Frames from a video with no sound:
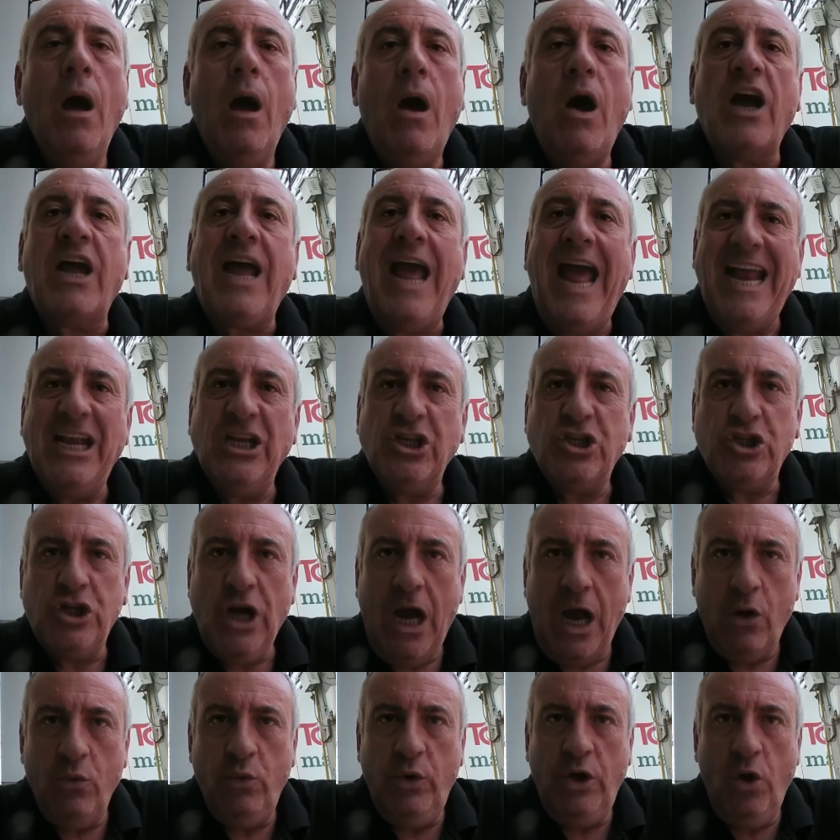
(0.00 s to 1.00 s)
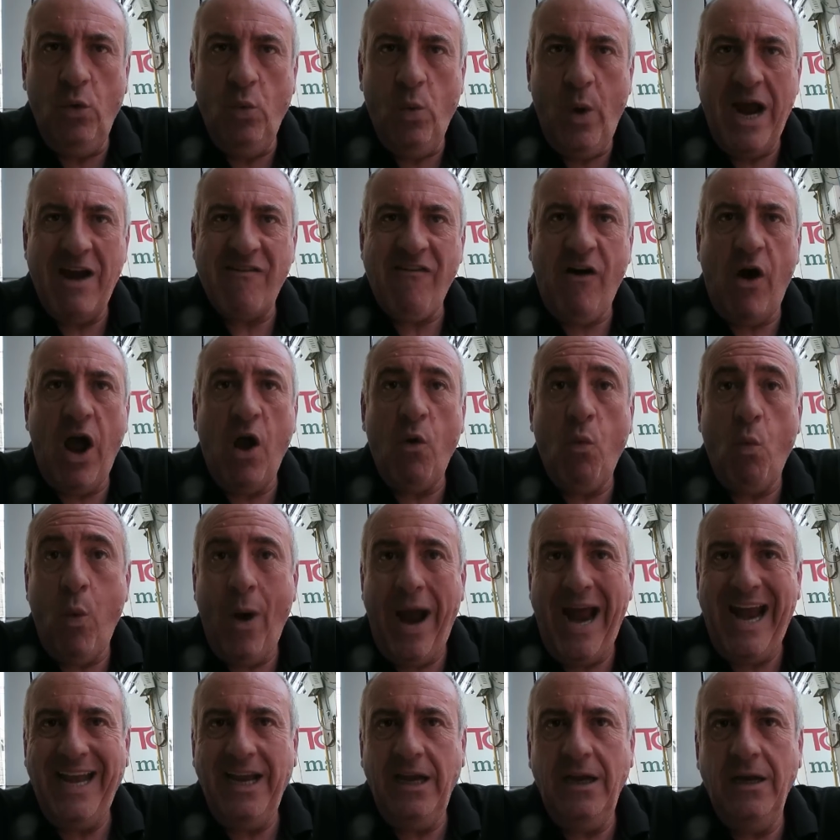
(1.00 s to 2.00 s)
I can show you where I
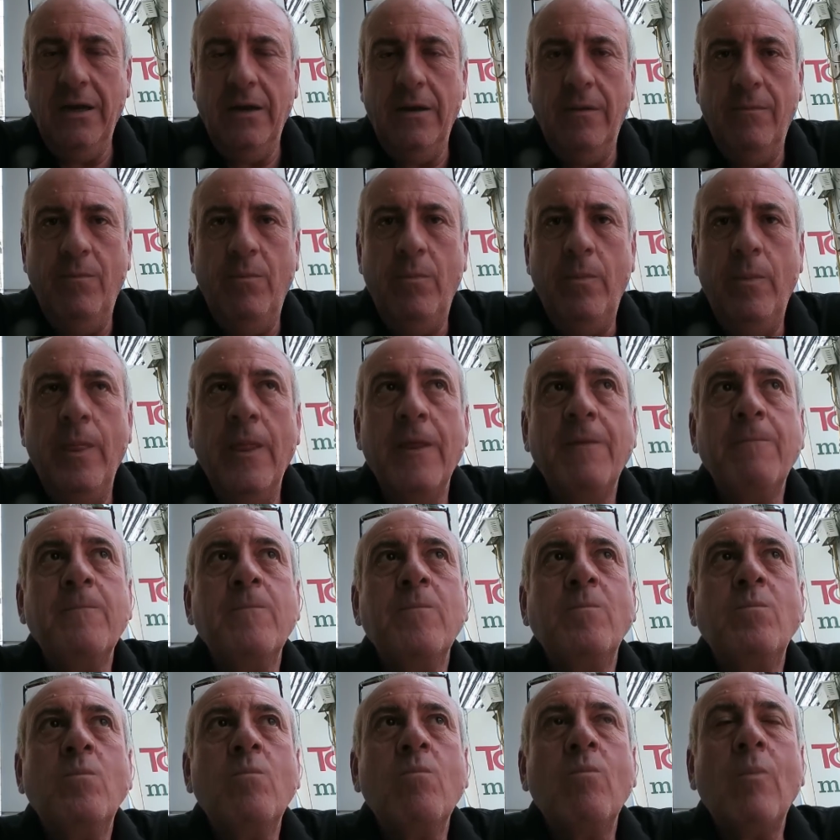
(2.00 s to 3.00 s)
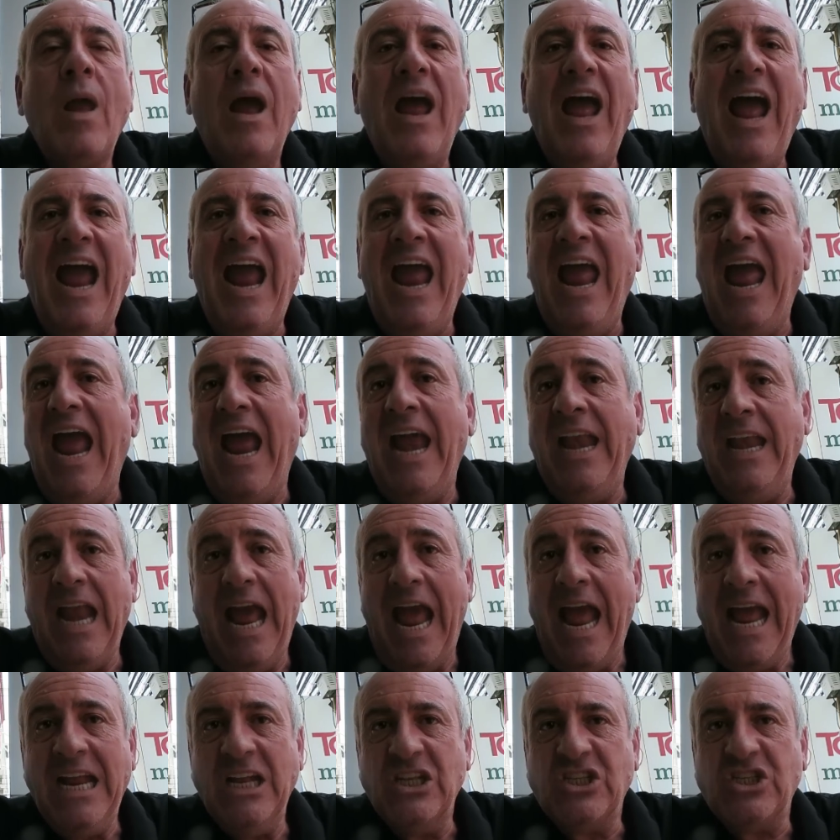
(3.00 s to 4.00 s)
went
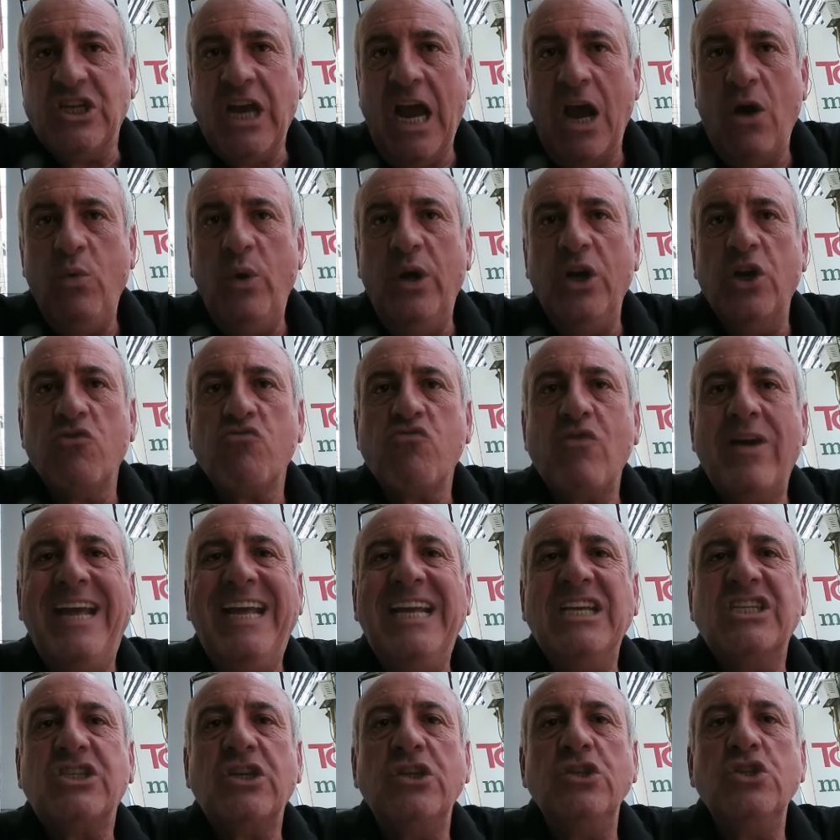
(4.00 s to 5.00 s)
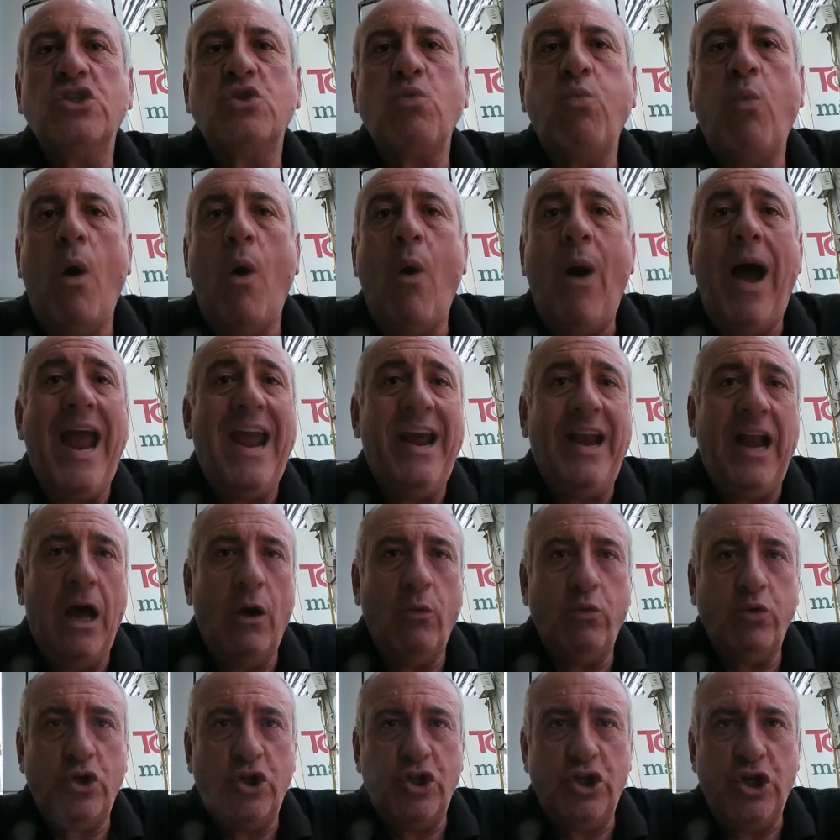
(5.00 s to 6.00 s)
and tell you the reasons why, and
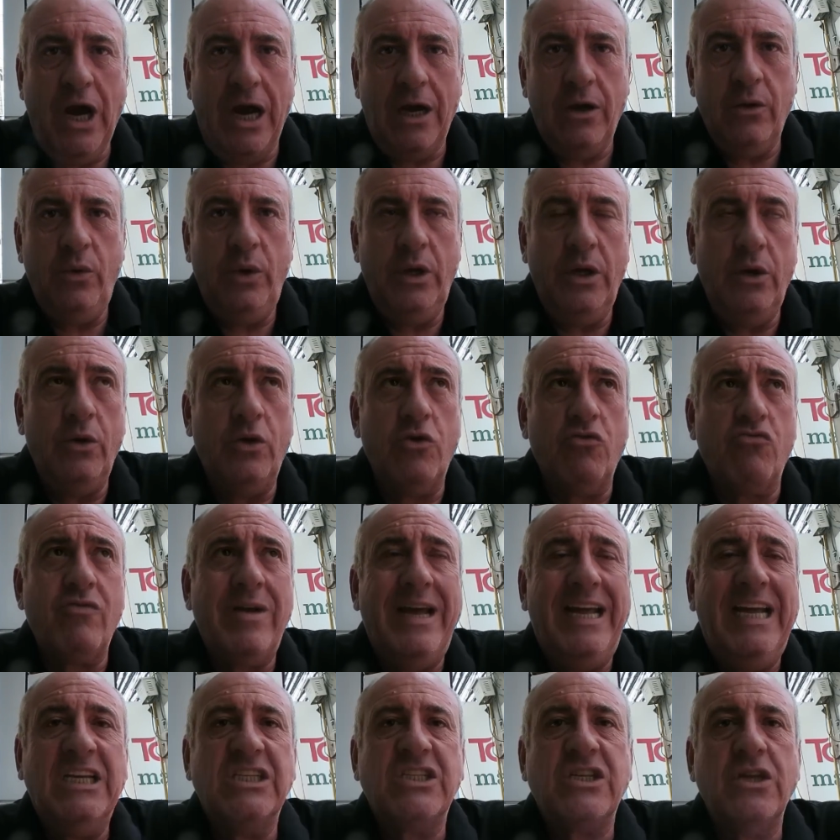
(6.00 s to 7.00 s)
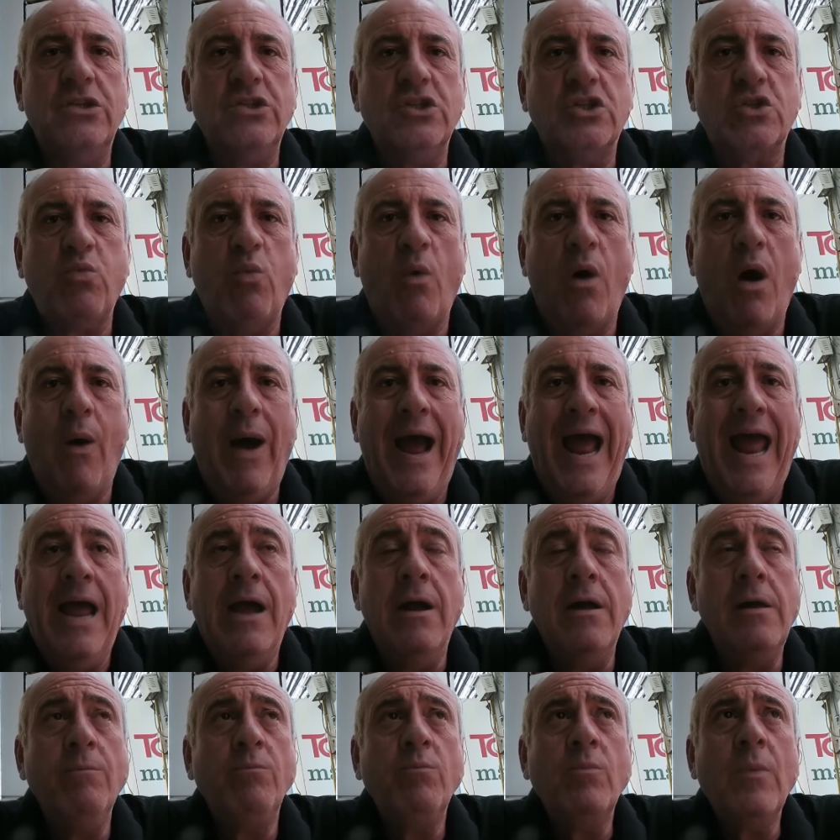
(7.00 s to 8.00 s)
I'll show you the reasons why,
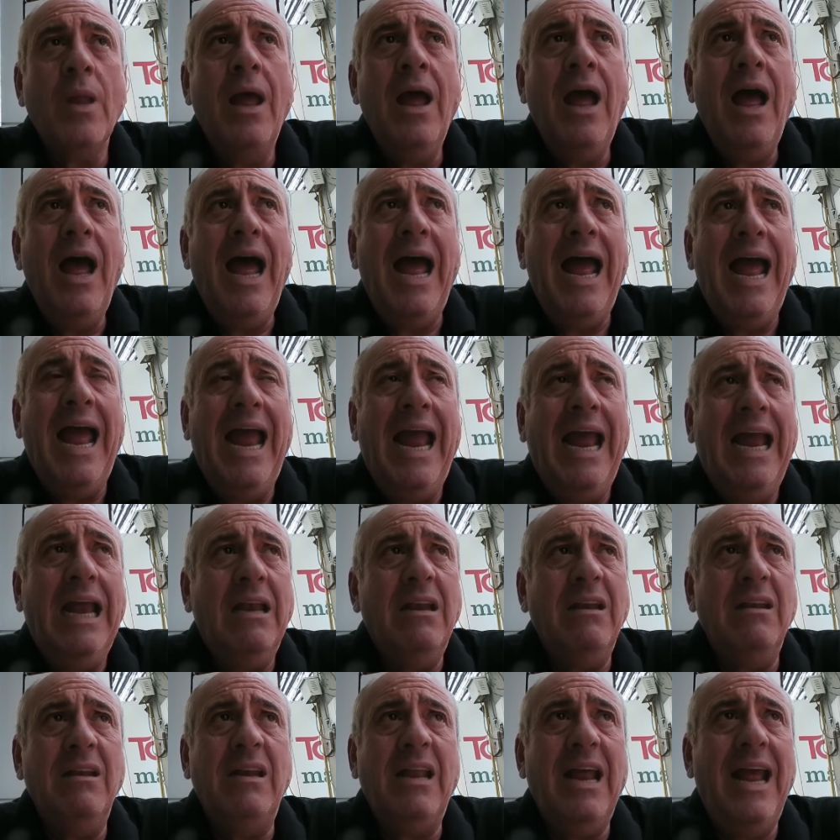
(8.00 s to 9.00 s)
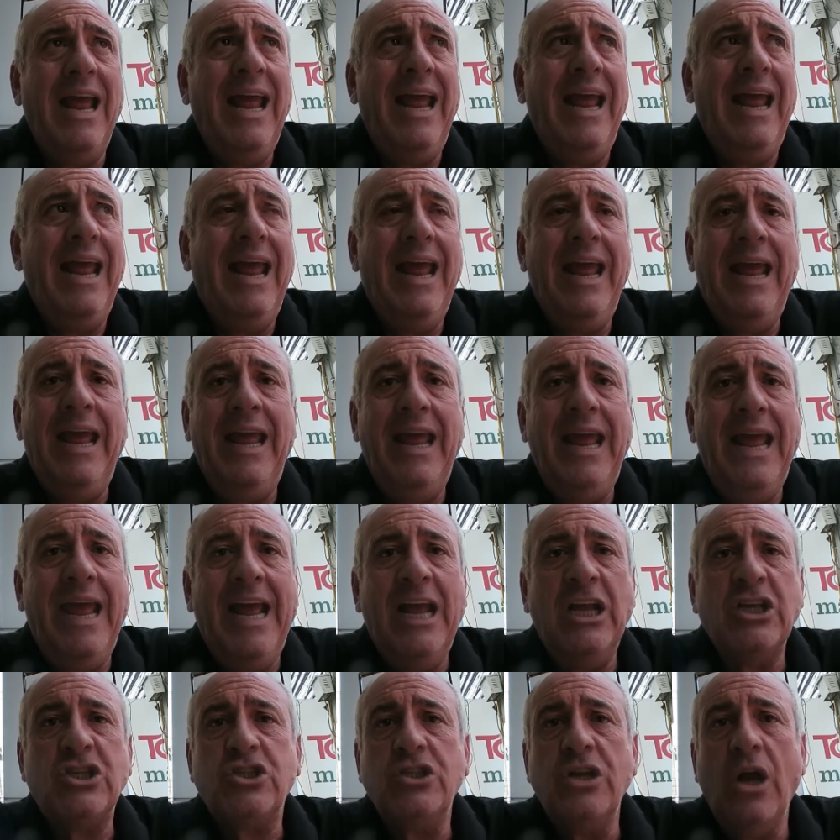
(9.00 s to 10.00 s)
and
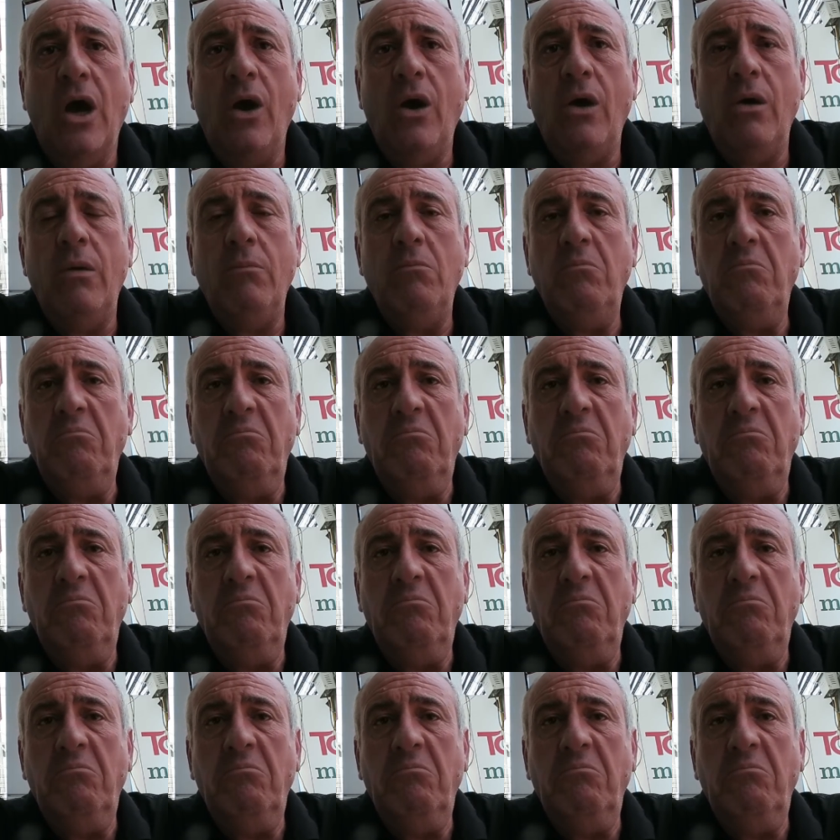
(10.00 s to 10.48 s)
it's not